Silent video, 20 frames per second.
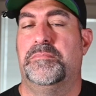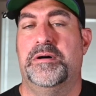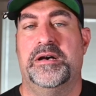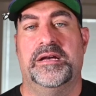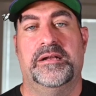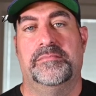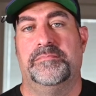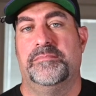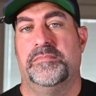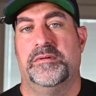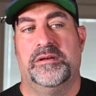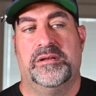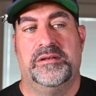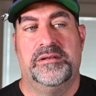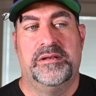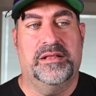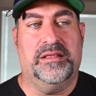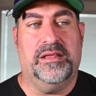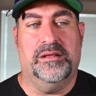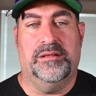but
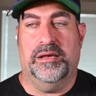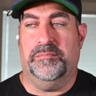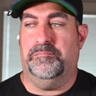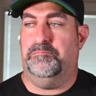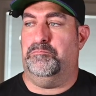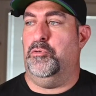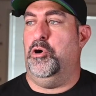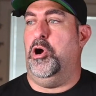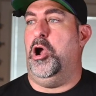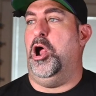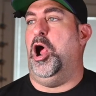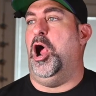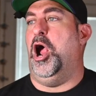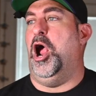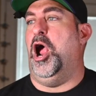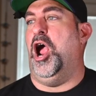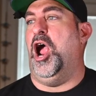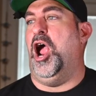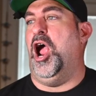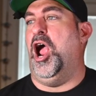nothing like,
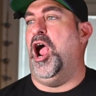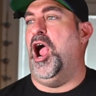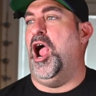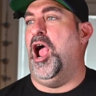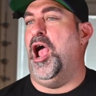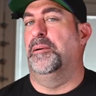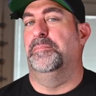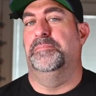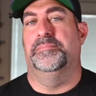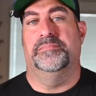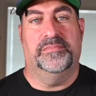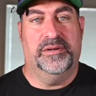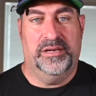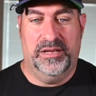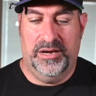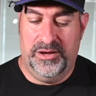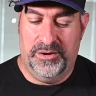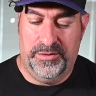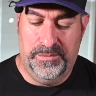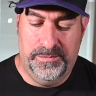
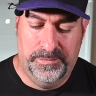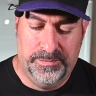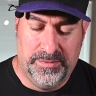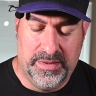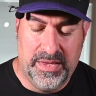you know.